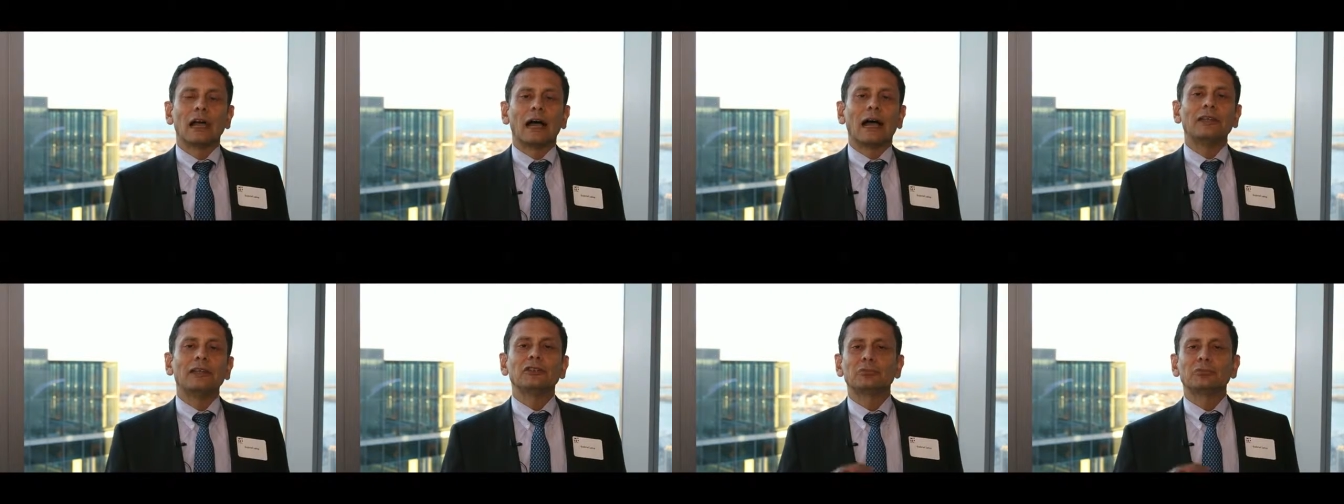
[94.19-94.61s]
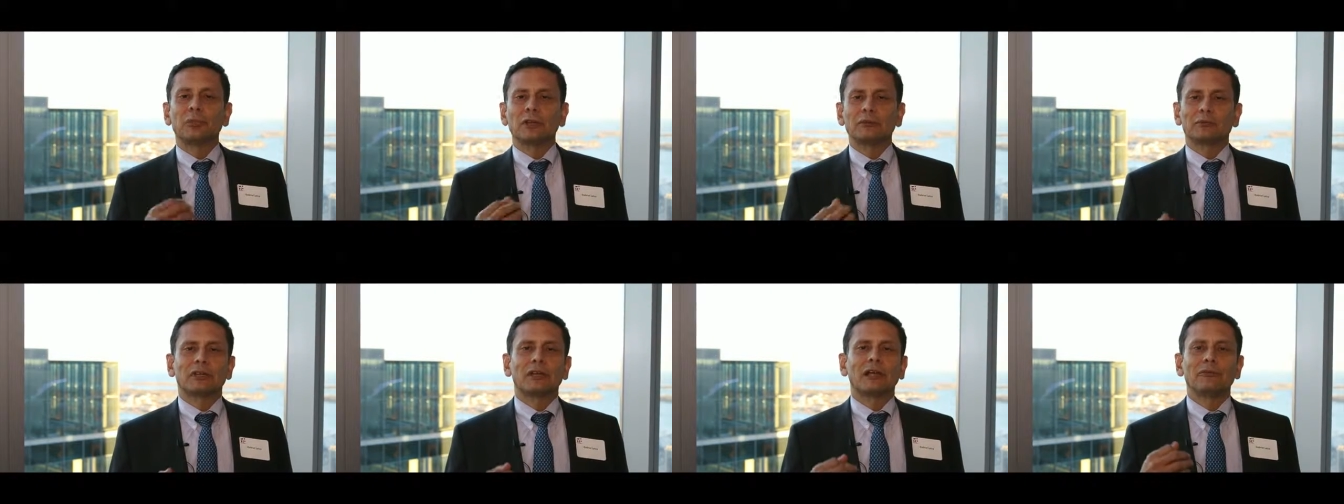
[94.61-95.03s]

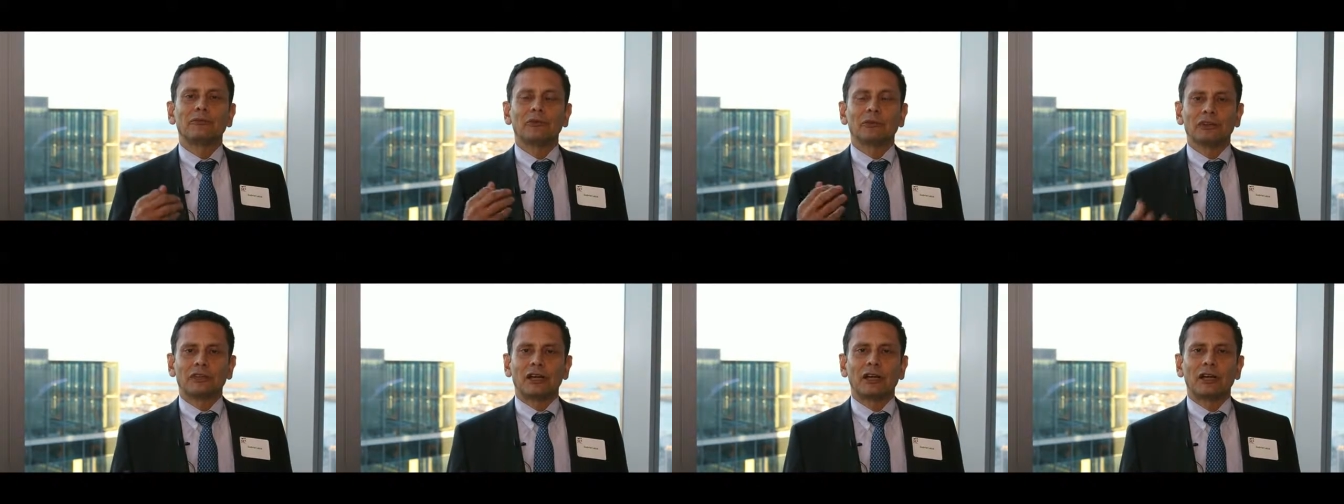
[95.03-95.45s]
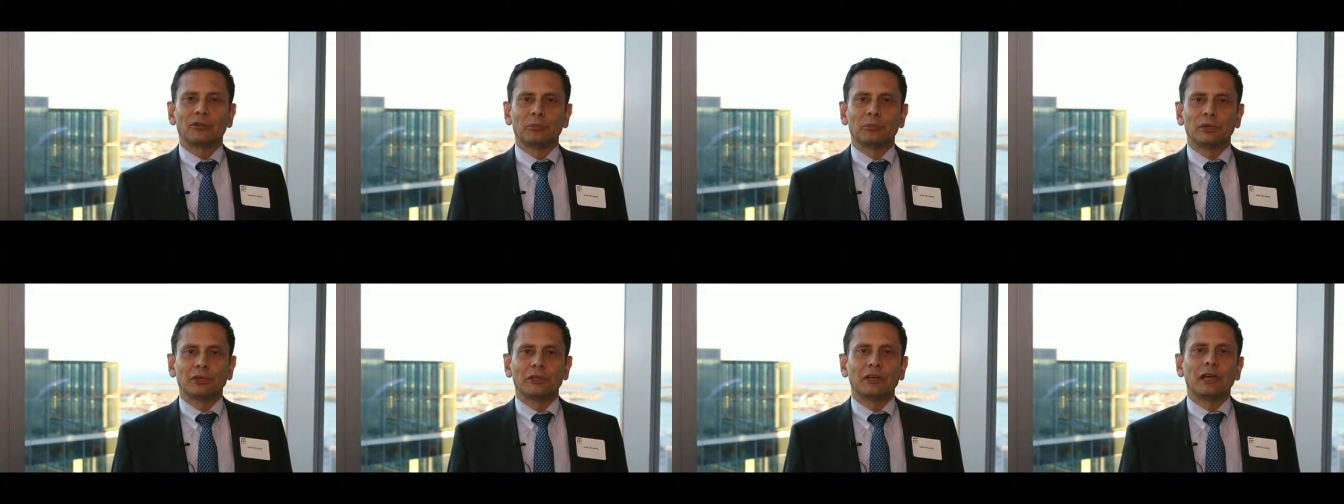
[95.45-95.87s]
unexpected
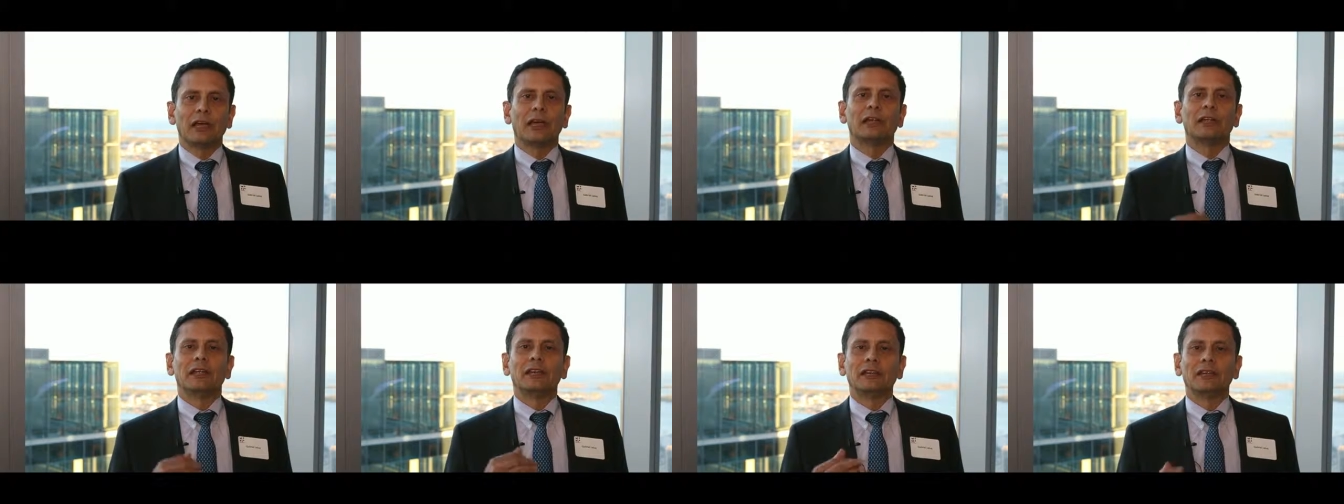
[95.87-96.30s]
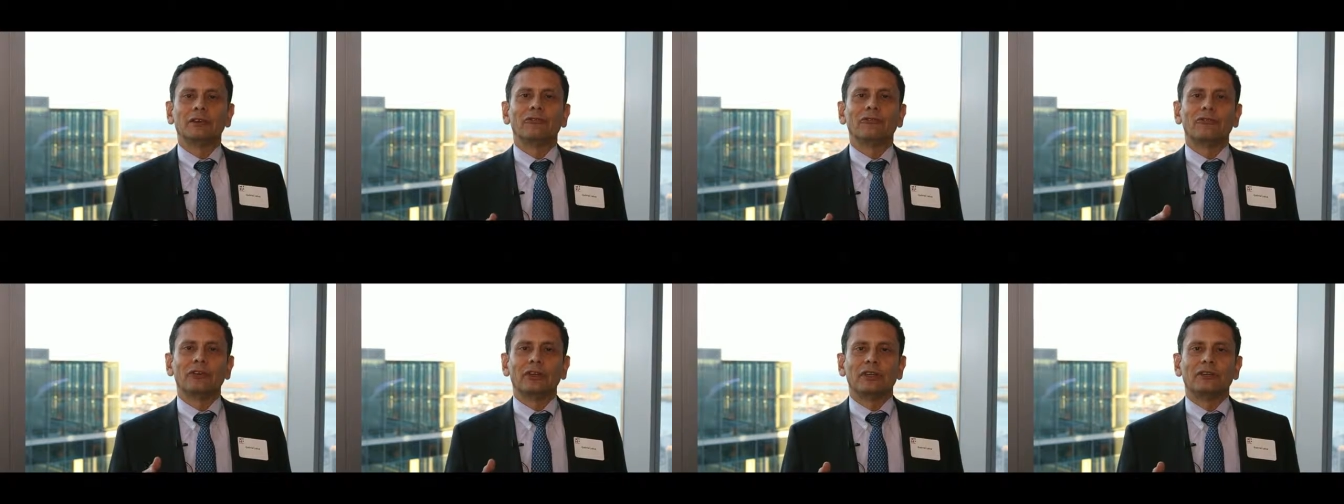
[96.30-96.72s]
advertisement, and hidden
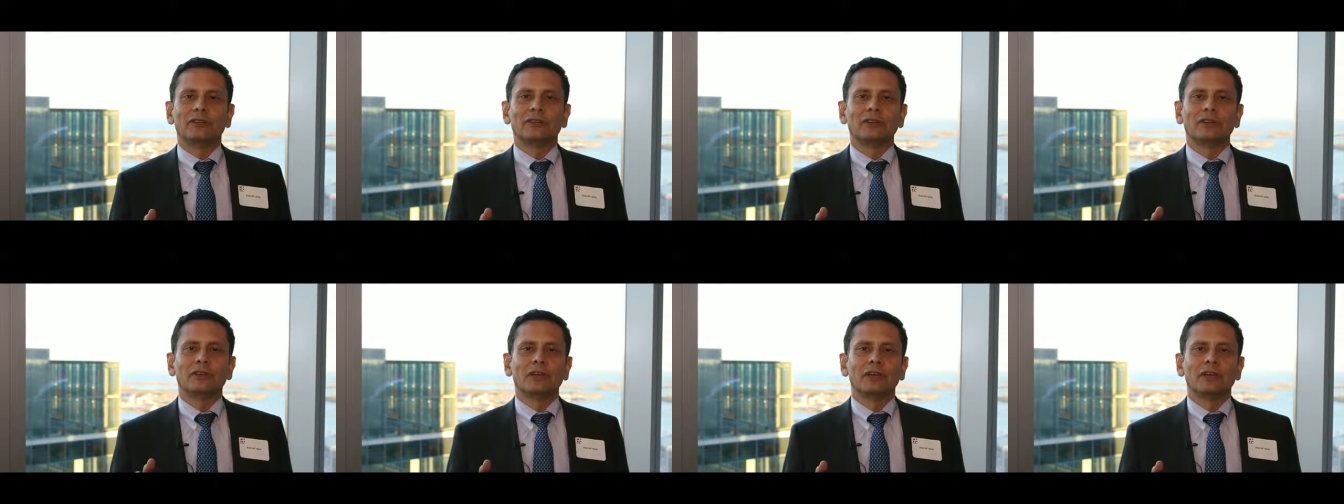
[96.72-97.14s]
fees.